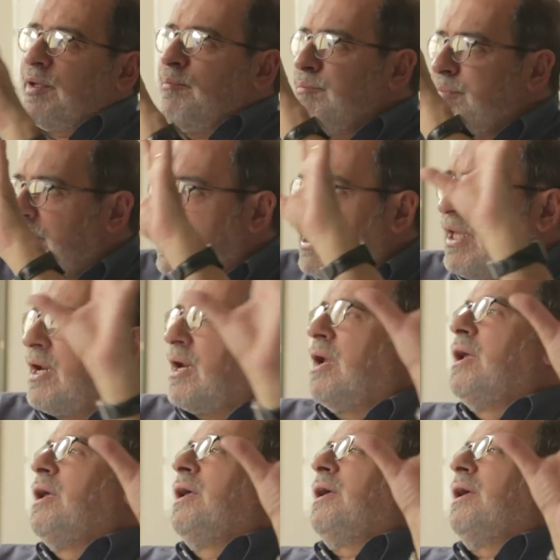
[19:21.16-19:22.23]
the mere
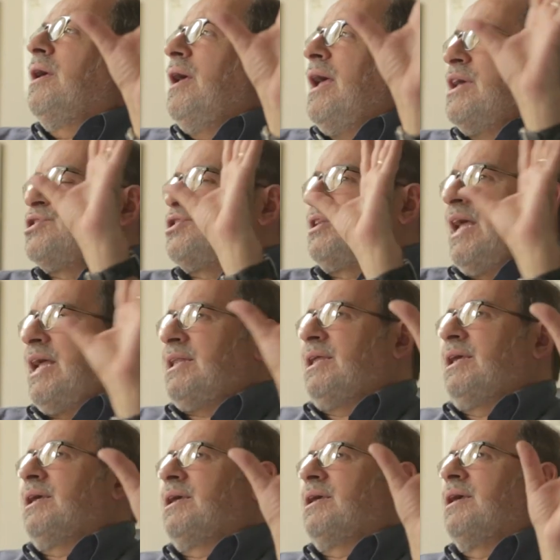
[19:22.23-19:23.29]

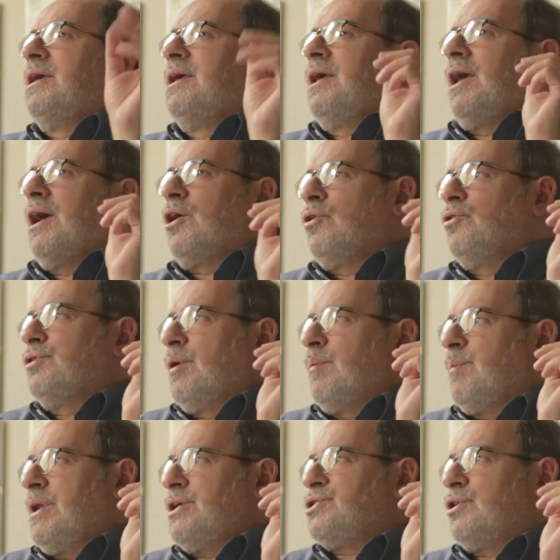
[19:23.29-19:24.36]
aesthetic
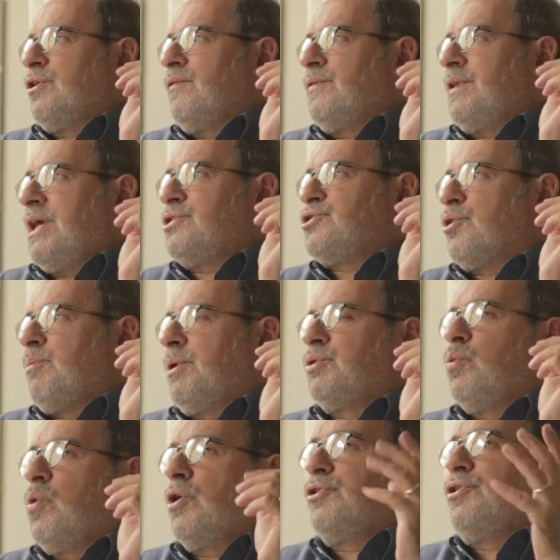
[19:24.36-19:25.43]
contemplation of nature, but
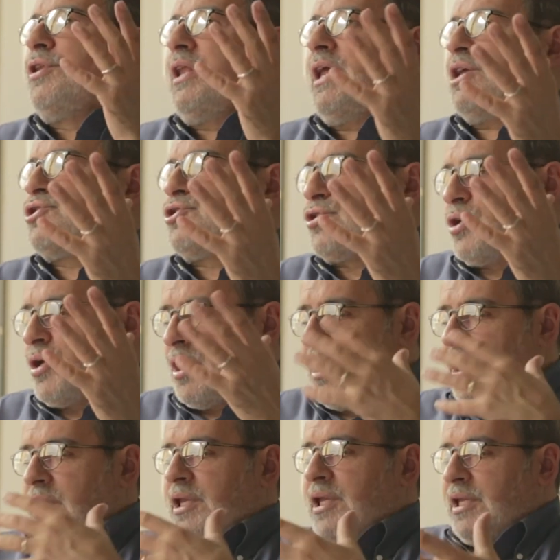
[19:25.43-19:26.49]
what nature
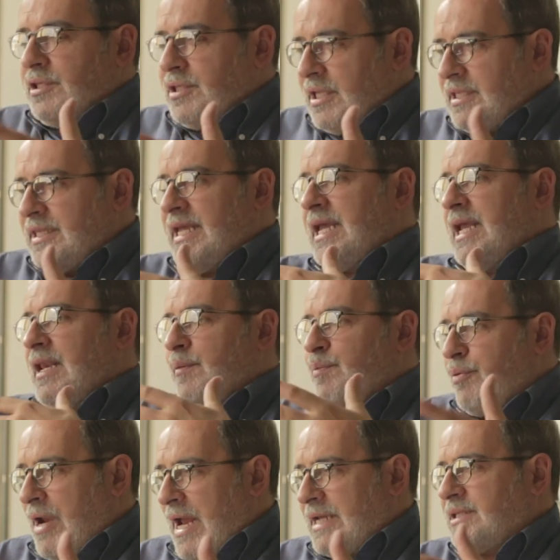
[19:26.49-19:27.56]
in the daily
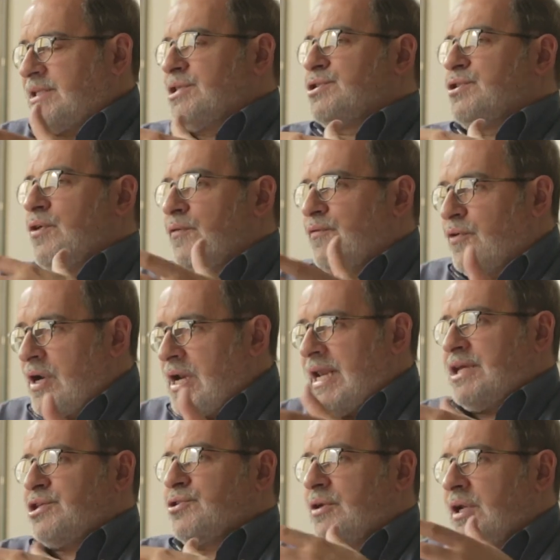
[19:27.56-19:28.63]
practice of
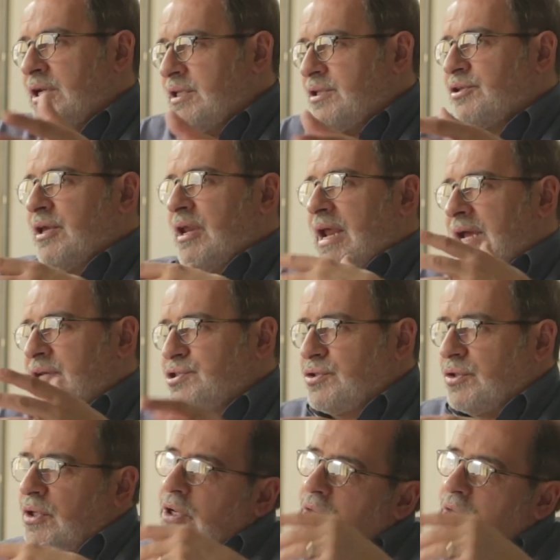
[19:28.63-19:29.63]
relation and interaction